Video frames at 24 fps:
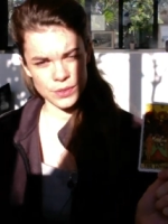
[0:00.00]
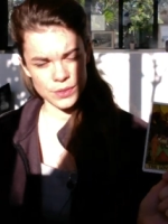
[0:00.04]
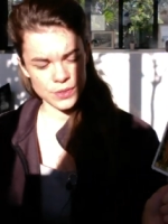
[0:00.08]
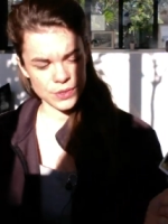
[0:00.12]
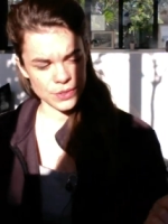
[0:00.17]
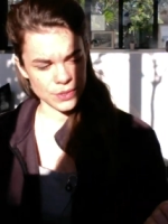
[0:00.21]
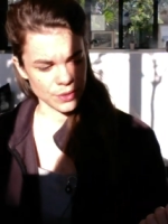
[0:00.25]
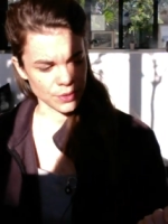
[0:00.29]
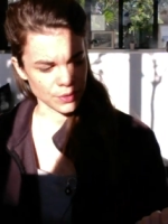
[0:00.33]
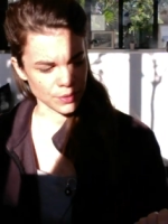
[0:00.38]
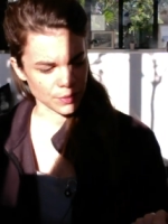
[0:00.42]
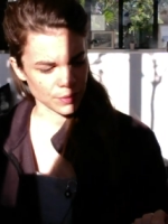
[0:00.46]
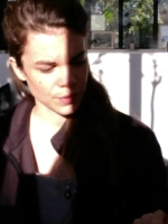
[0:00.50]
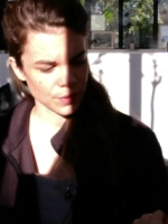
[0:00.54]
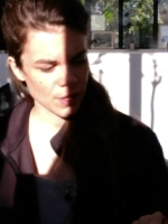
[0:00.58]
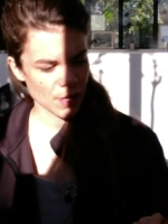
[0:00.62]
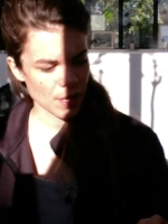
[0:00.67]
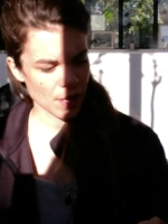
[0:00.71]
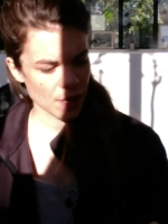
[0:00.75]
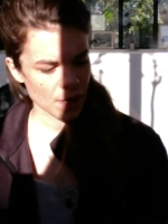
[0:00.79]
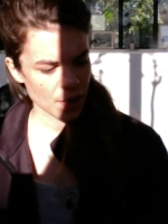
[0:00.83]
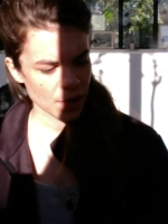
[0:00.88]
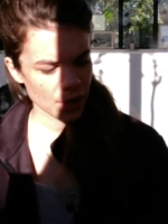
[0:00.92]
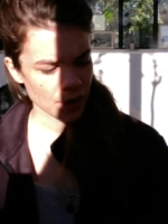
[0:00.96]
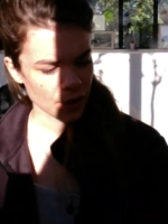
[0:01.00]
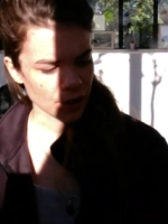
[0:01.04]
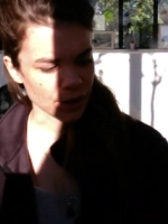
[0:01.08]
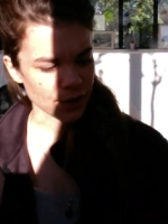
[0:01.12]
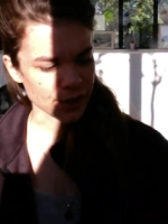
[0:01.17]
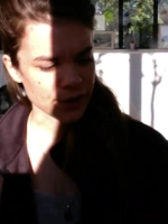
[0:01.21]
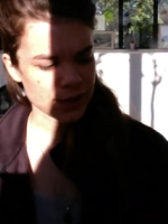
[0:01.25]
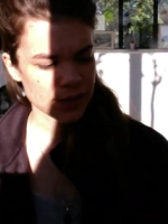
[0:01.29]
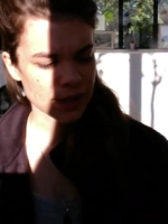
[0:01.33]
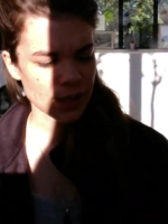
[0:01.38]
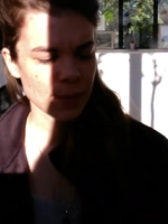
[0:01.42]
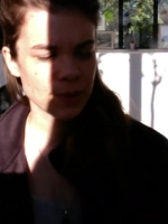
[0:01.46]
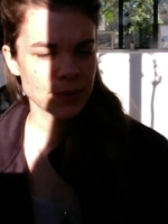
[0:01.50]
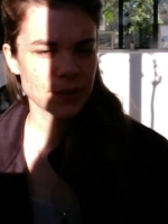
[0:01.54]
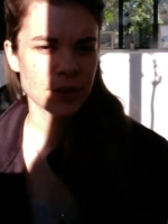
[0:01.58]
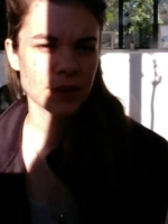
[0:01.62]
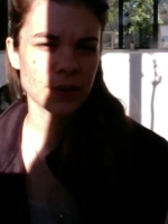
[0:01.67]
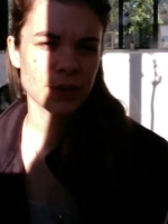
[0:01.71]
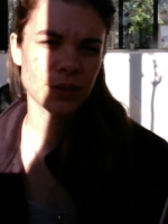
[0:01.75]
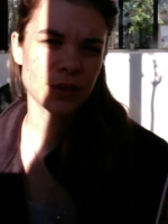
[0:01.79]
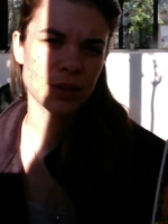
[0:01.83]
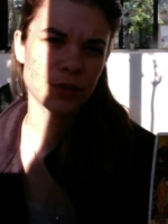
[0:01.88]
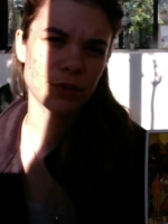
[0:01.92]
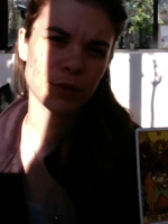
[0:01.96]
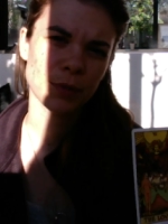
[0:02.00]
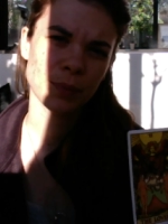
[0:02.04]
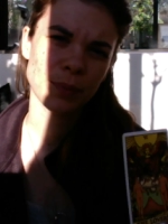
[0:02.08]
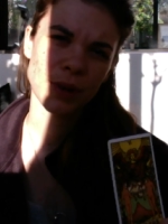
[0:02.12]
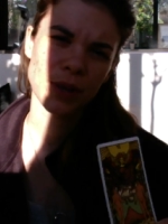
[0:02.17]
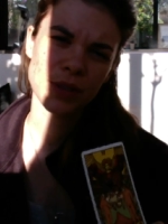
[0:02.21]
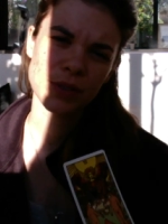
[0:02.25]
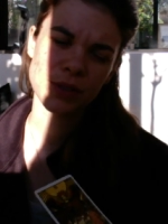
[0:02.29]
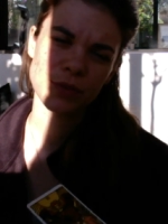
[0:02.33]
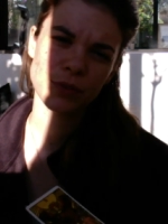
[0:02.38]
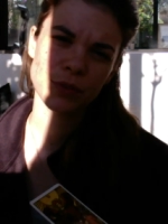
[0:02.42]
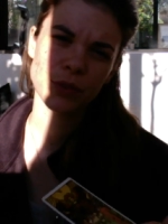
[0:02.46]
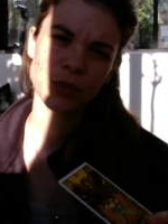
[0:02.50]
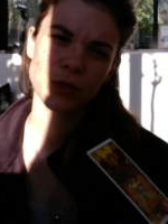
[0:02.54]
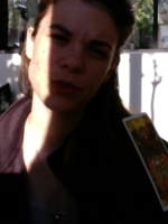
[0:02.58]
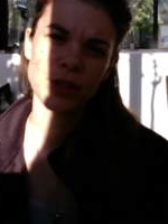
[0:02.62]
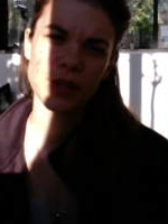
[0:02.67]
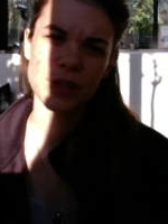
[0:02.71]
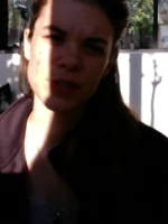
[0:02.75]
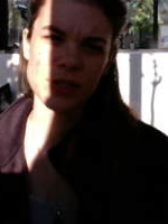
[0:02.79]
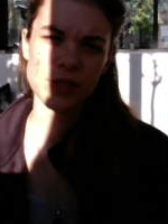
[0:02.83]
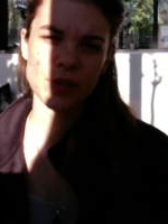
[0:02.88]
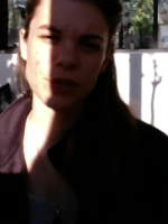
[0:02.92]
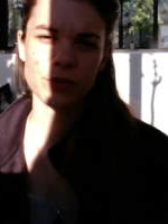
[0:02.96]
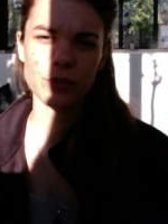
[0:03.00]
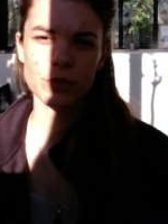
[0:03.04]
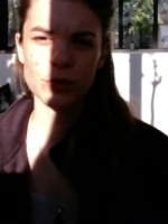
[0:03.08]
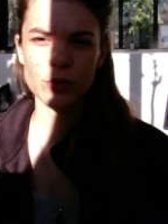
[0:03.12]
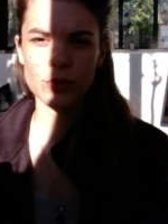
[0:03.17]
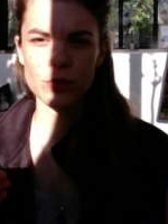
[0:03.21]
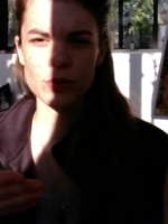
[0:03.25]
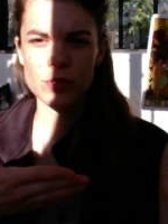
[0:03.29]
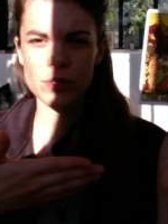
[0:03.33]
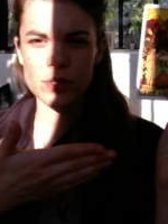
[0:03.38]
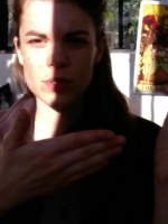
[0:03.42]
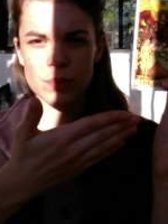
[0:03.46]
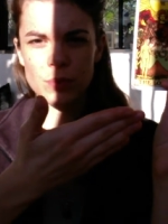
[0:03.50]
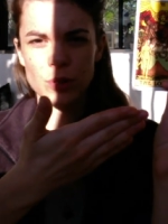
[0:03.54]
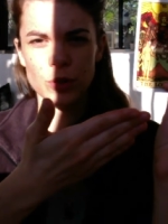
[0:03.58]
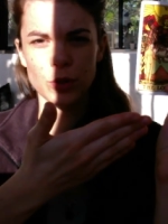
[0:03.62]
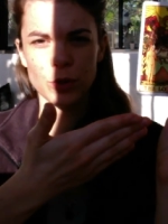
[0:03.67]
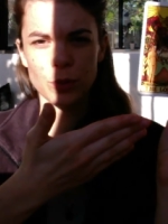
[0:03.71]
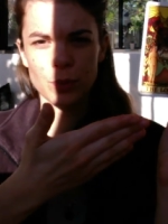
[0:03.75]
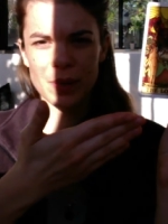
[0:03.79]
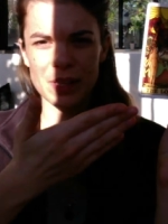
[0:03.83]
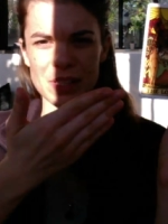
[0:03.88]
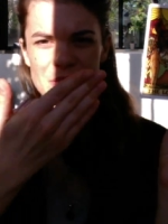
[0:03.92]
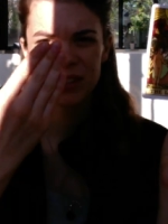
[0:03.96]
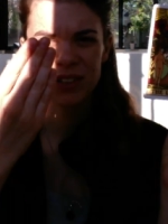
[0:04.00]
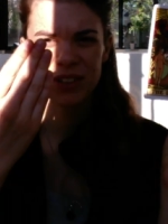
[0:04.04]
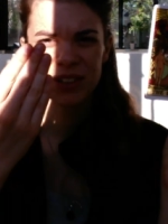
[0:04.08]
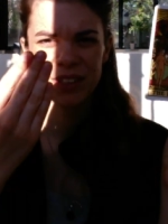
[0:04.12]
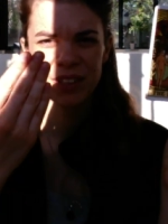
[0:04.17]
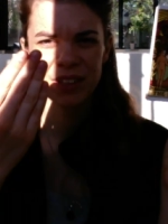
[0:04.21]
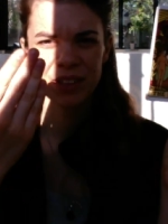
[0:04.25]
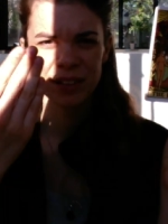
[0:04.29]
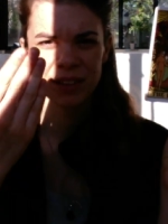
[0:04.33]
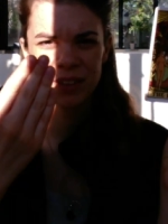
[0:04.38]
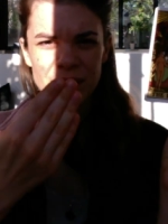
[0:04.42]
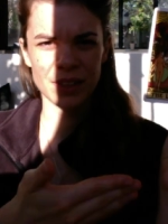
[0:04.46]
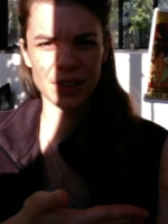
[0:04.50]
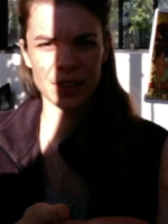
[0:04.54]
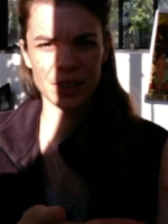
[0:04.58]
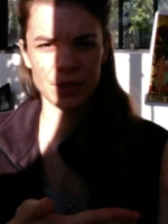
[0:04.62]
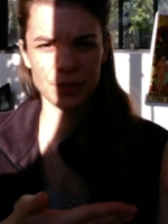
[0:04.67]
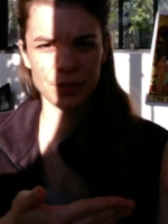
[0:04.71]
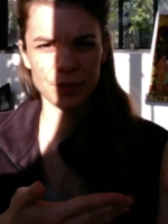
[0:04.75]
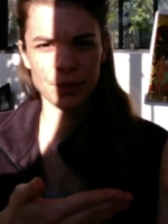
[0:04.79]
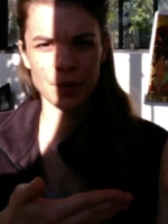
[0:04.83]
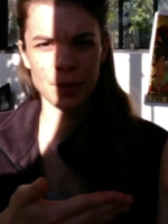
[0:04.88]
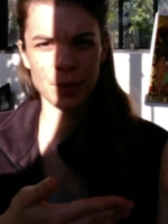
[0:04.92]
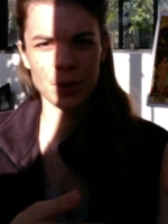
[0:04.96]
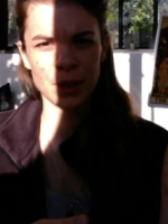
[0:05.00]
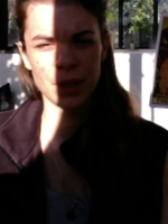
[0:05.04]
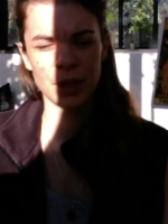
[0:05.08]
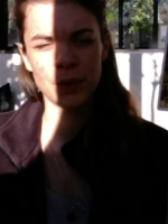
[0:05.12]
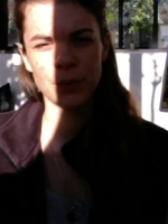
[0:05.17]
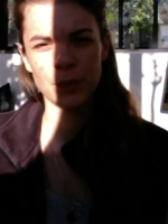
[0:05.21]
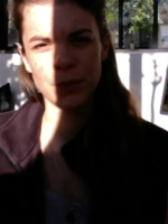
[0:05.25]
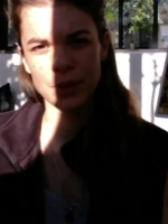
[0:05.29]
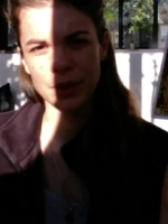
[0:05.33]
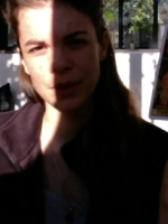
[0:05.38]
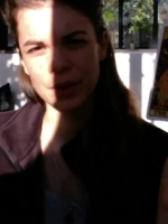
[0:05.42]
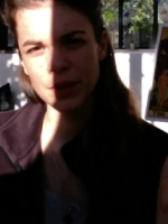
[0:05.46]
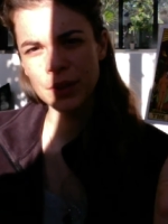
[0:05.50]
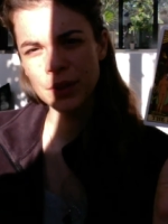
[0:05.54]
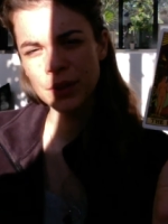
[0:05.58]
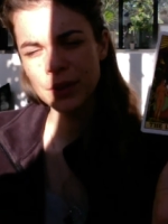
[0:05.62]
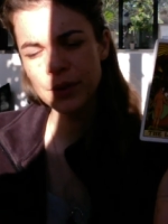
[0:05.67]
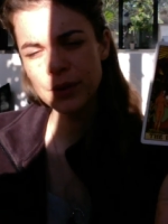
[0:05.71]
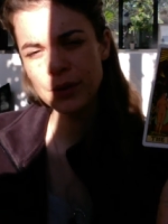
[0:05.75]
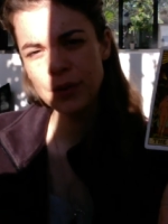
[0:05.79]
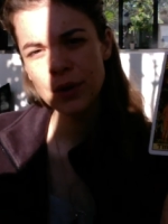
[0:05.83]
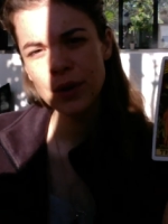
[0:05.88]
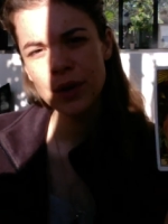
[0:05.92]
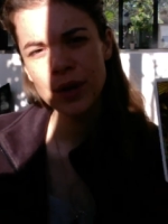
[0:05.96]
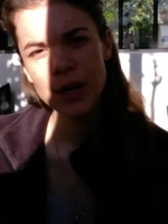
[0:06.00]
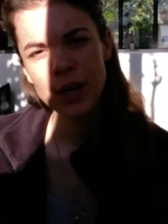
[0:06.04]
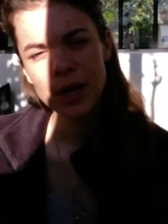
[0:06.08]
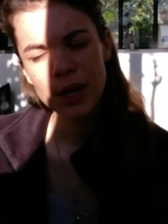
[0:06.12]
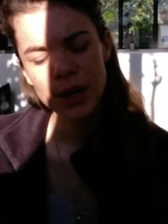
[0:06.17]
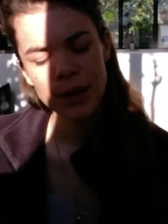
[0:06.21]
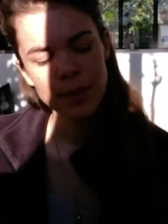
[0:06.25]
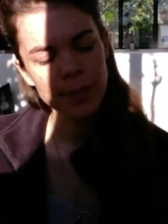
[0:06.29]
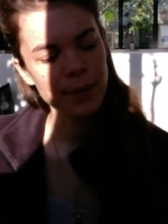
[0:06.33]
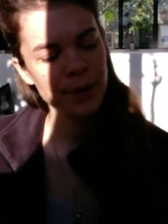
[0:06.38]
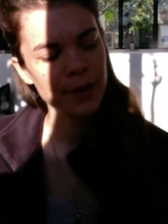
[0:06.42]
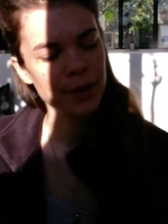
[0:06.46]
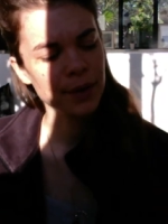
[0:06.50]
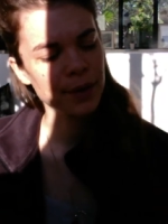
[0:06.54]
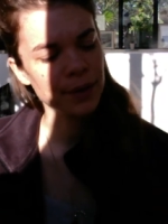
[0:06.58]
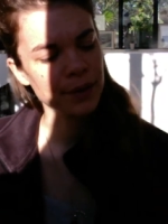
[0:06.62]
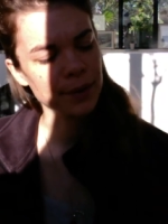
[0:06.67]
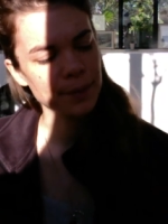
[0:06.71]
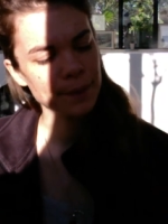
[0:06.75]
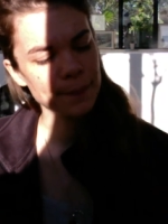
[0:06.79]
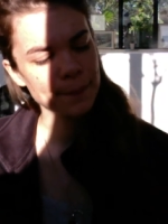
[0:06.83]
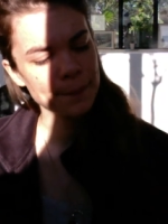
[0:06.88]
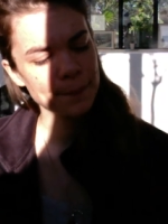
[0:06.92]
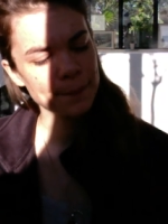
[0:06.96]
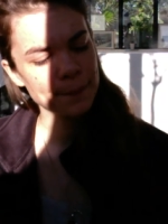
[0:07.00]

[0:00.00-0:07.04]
So accepting the different parts of you, there's of course, you know, masculine and feminine within you, but